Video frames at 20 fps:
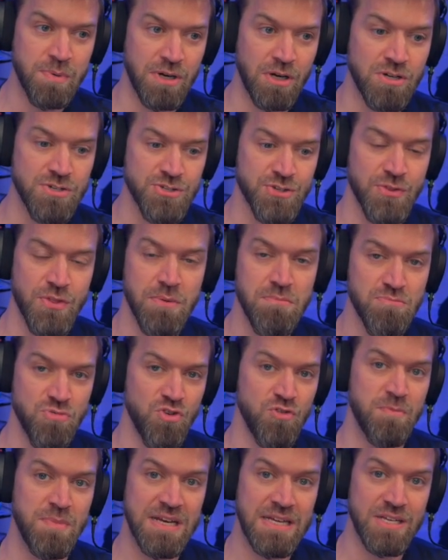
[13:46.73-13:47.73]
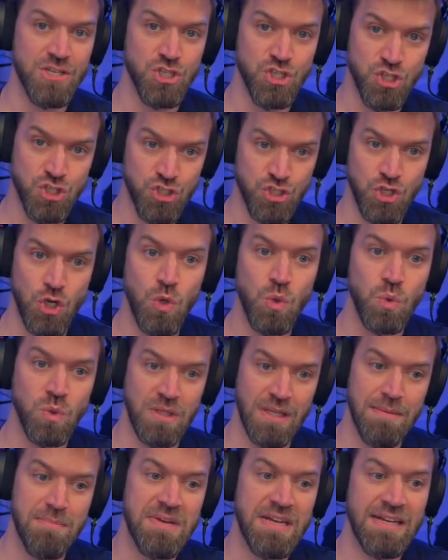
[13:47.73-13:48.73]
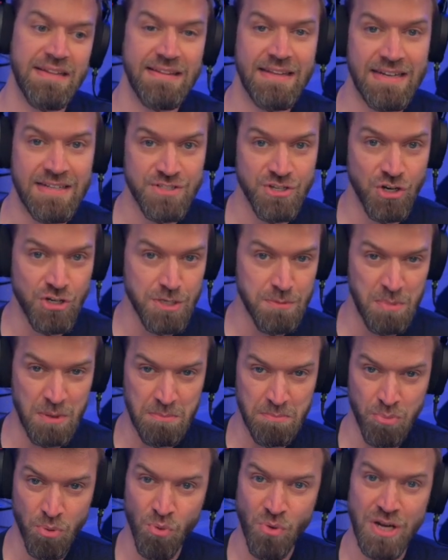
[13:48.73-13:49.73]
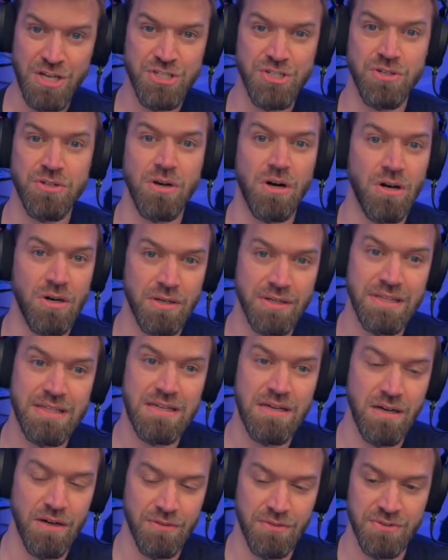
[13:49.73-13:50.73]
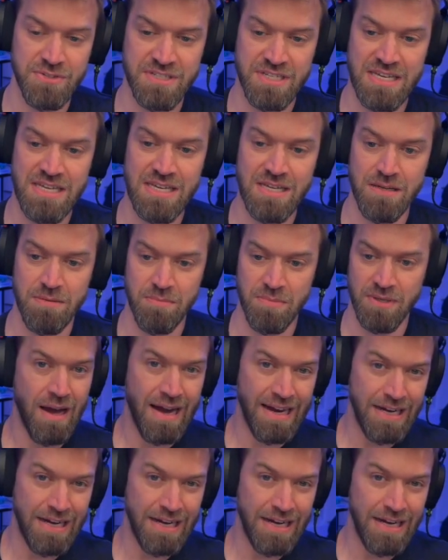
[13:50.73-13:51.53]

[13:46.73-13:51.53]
but also the movement is so limited that it's hard to put pressure on the other team.